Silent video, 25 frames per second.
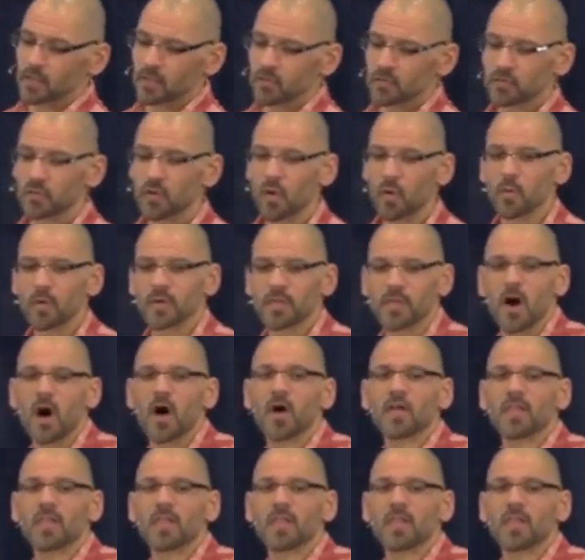So with all